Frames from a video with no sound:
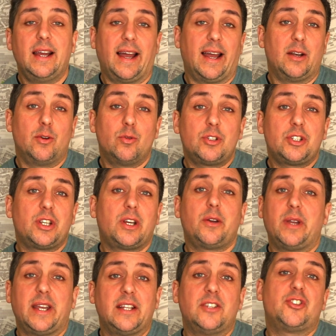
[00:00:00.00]
And
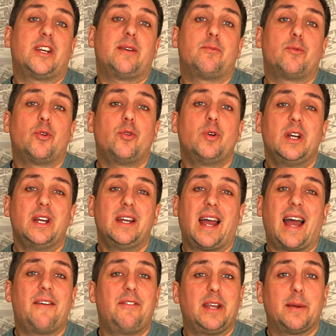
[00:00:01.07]
also, in general,
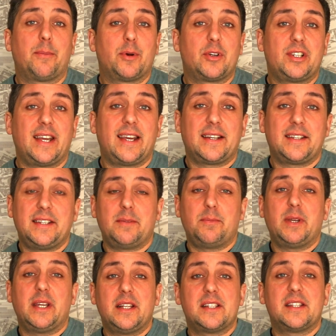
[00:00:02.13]
having it protected
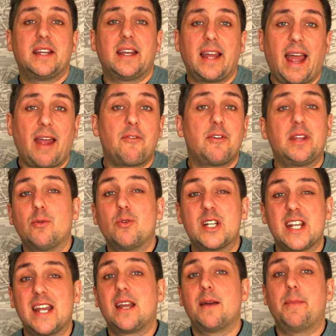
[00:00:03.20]
means that everything will
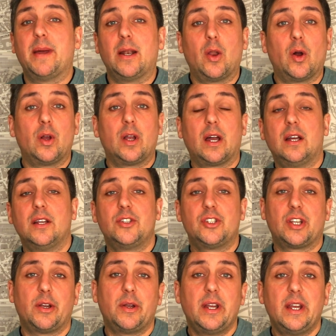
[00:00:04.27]
take a bit longer.
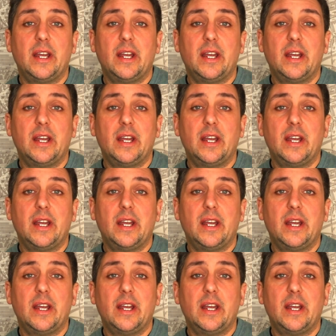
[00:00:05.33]
So